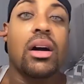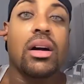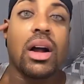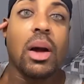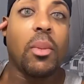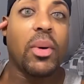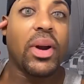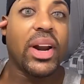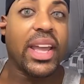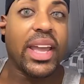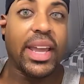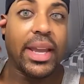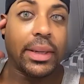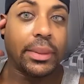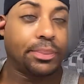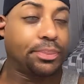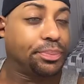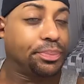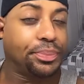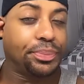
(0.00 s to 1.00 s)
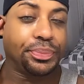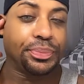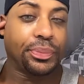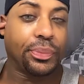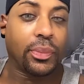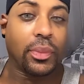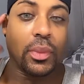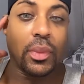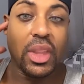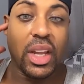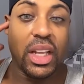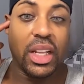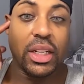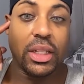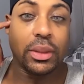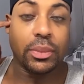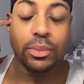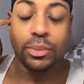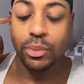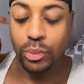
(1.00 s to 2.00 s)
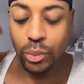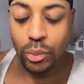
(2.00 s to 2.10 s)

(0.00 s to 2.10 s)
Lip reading: Come on in here. Now look,